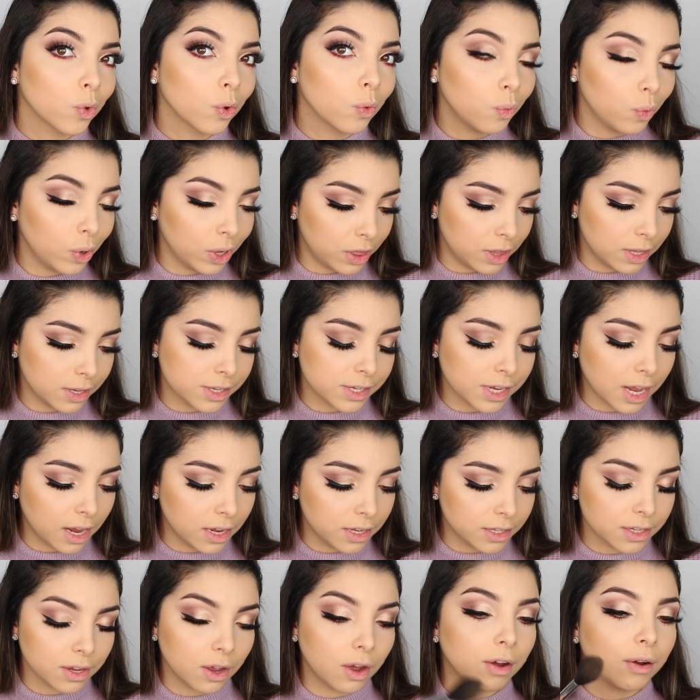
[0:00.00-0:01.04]
with the
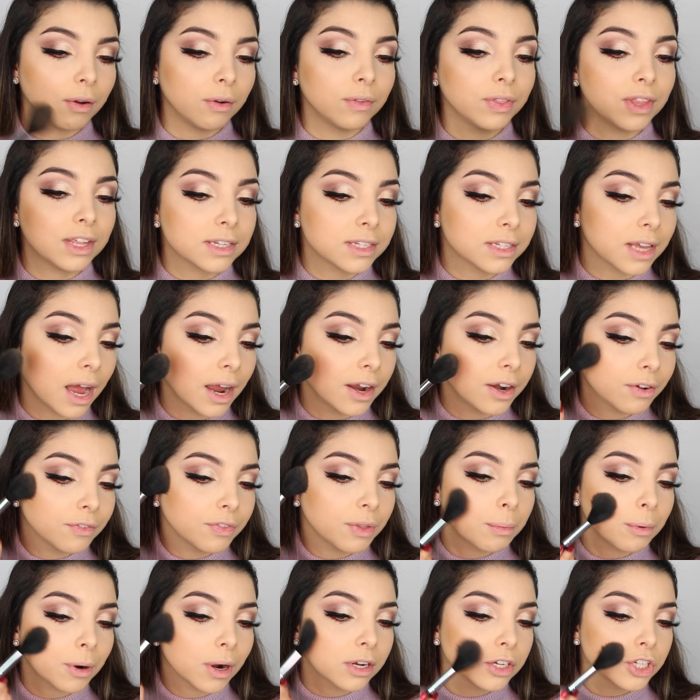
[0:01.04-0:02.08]
side of
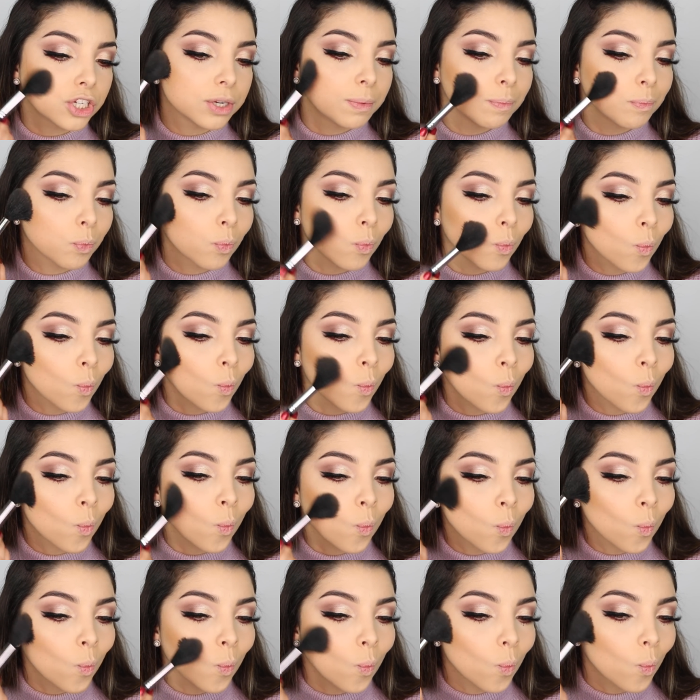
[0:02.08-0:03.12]
the brush.
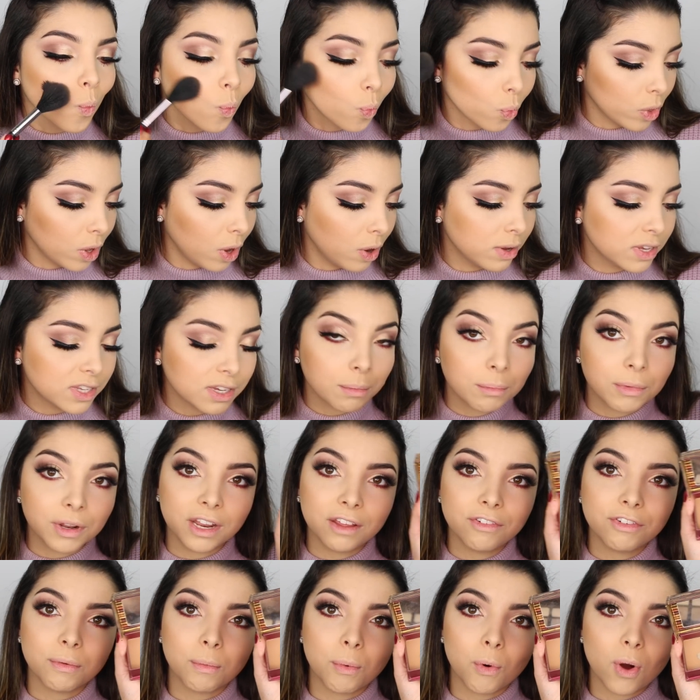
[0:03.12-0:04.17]
It's
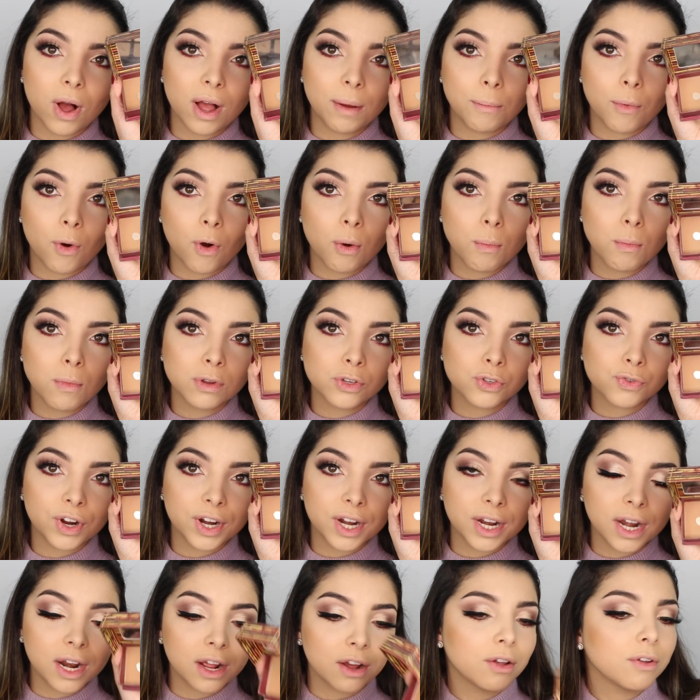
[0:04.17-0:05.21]
unbelievable. I'm almost
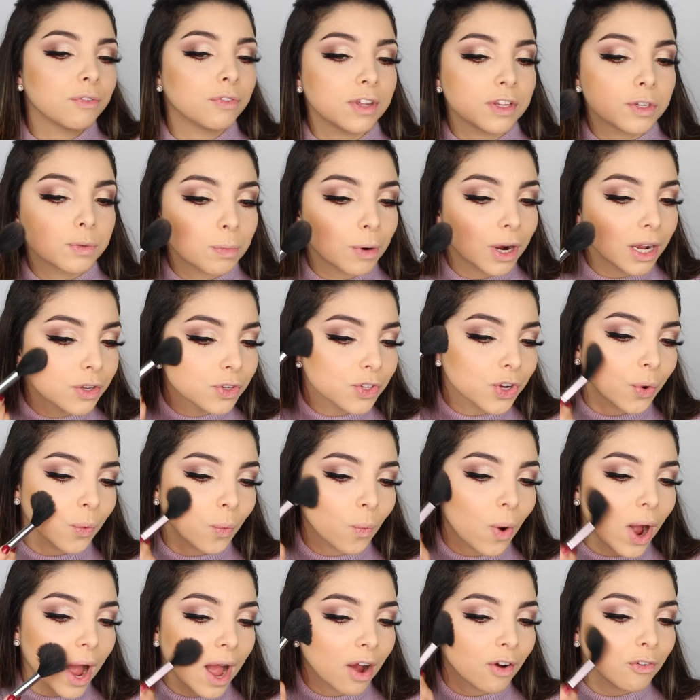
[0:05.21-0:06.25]
running out of this bronzer.
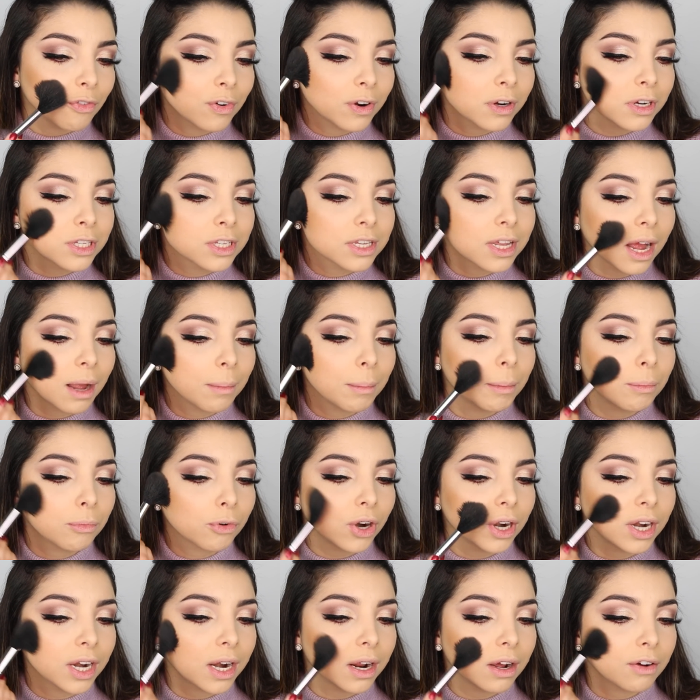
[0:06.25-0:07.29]
Wow, first time I'm
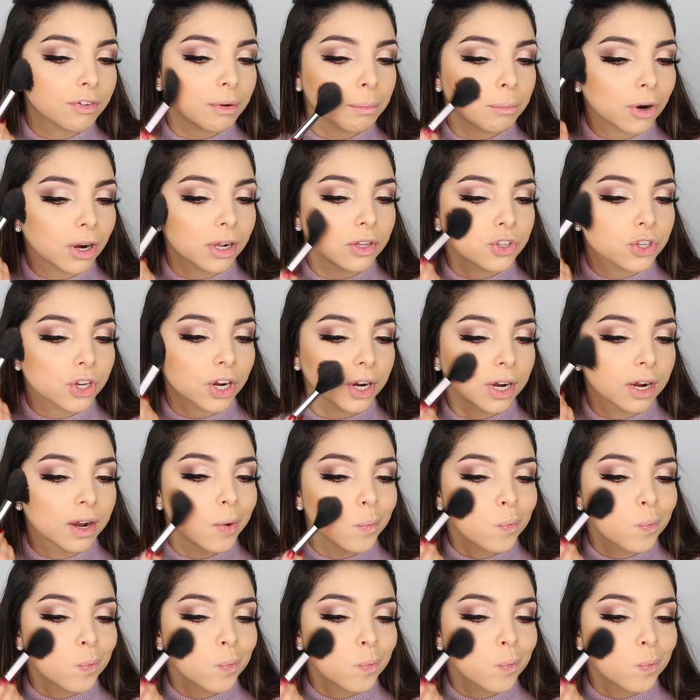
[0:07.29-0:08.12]
running out of a bronzer.